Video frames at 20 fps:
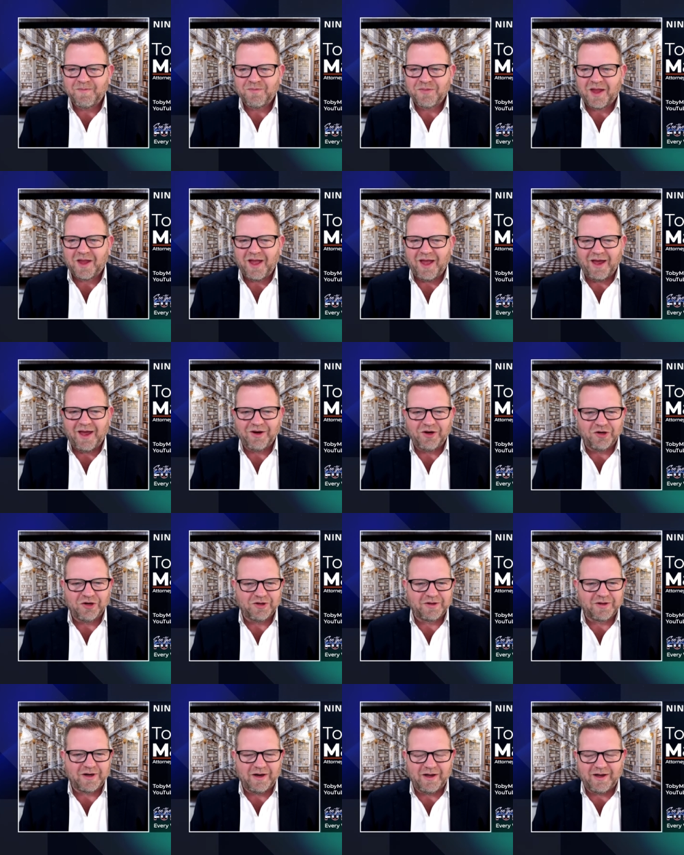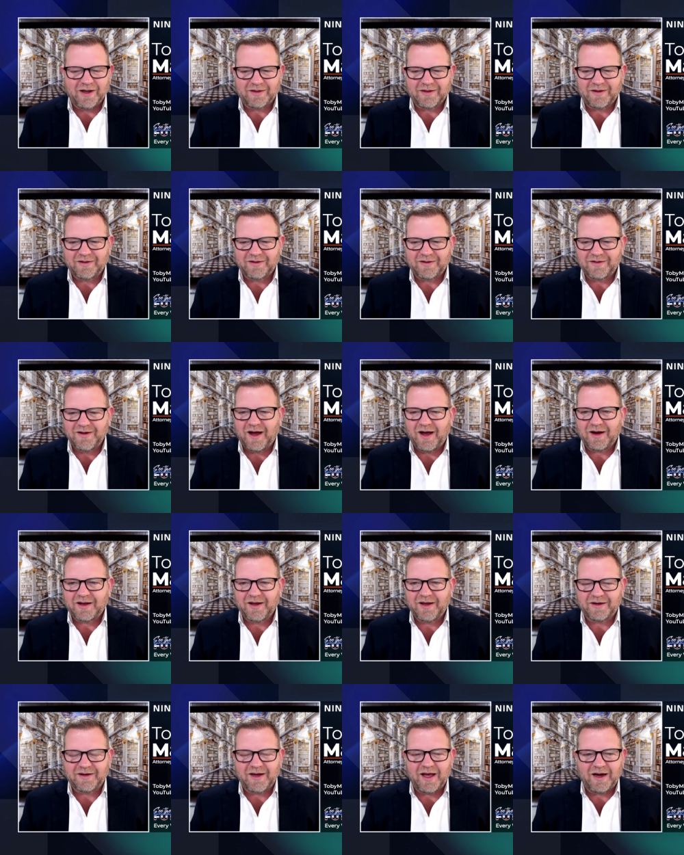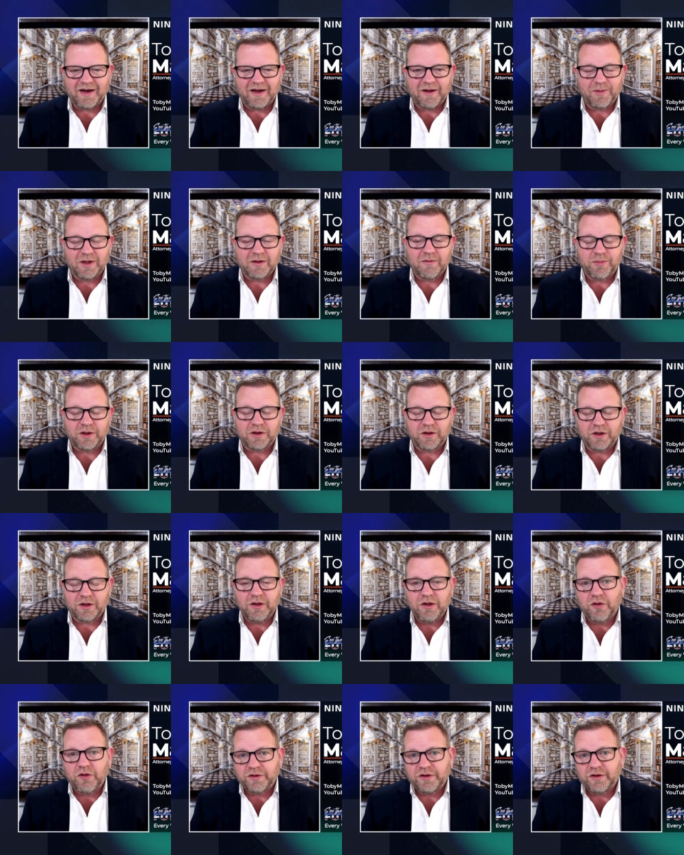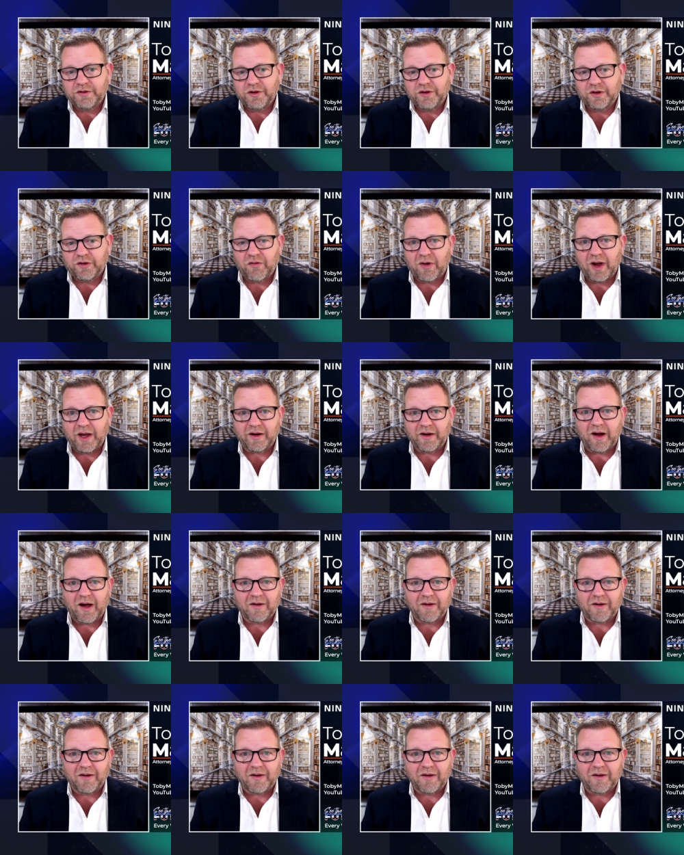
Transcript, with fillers: and you're just going to get the snot kicked out of you. But but the good news is you can write it off.